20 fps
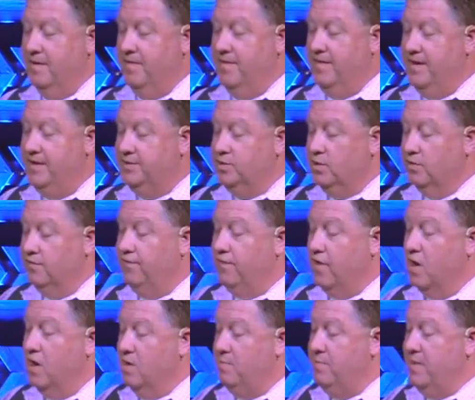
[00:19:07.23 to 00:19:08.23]
Things are
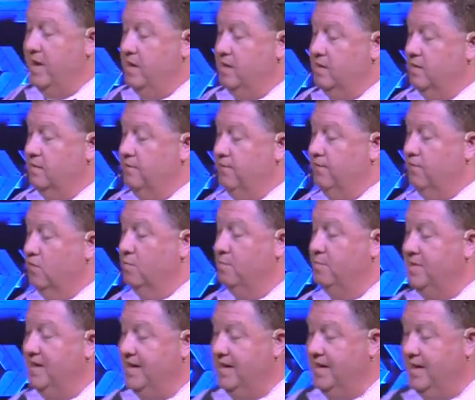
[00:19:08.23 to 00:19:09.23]
far better for
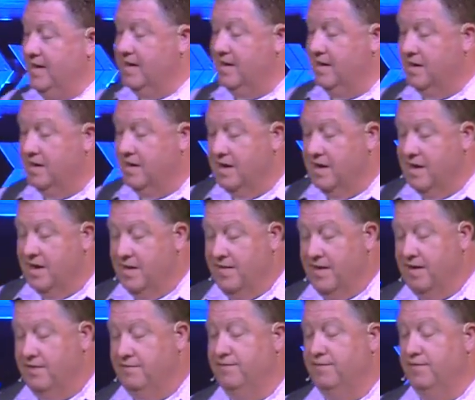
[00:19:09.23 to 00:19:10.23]
me
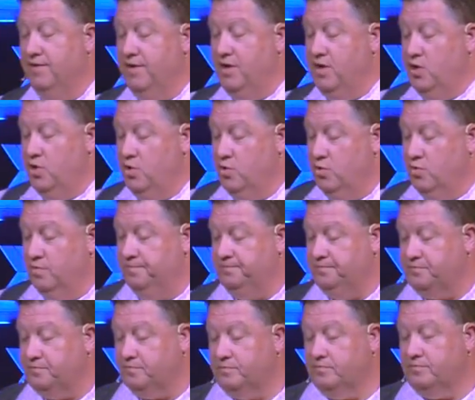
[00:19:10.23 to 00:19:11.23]
than for you,
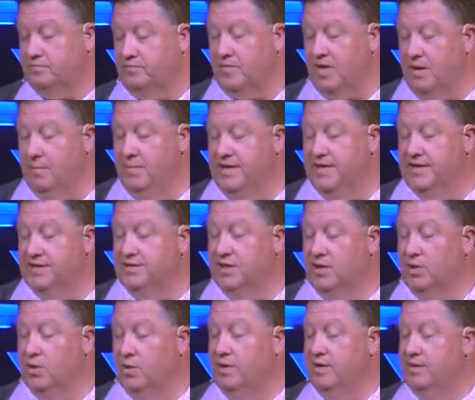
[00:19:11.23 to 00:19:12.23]
because the
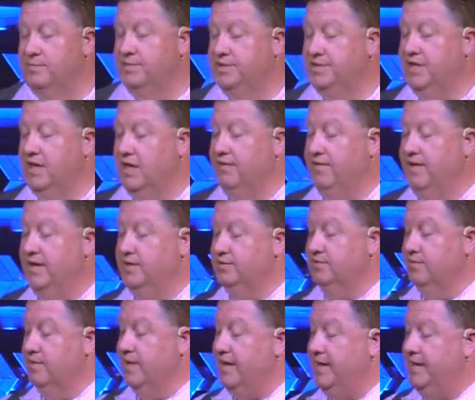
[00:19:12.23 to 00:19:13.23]
Lord himself has
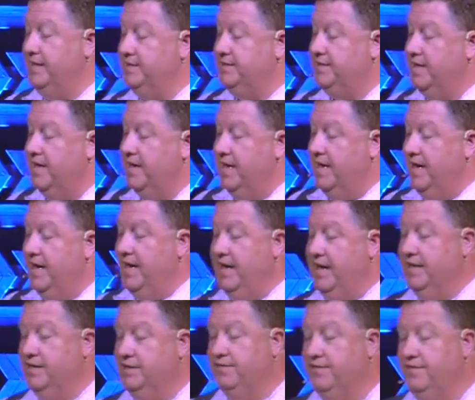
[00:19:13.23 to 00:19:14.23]
raised
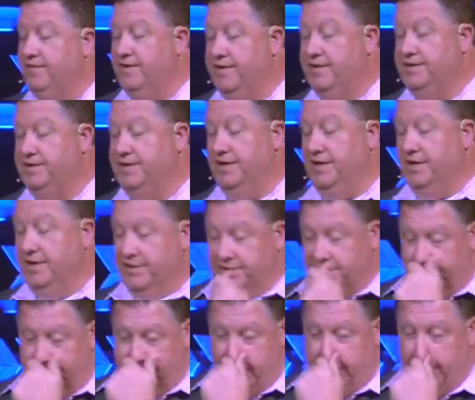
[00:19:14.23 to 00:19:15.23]
his fist
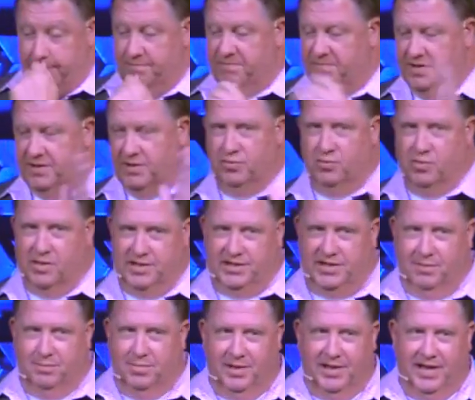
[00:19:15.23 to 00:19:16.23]
against me. This is what
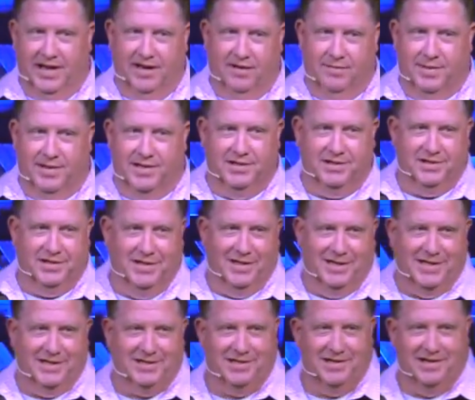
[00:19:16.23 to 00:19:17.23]
she believed, because she
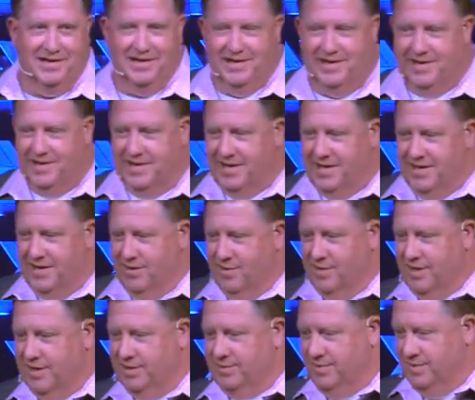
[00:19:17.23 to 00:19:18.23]
lost her
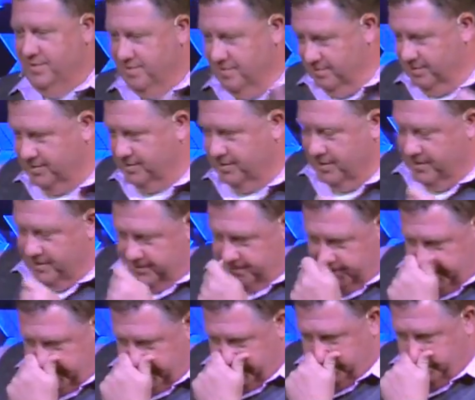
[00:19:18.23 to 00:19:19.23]
husband and her
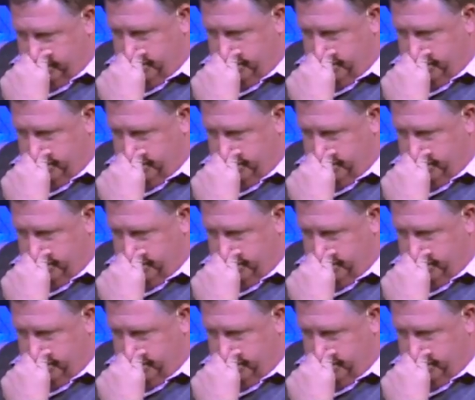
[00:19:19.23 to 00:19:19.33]
sons.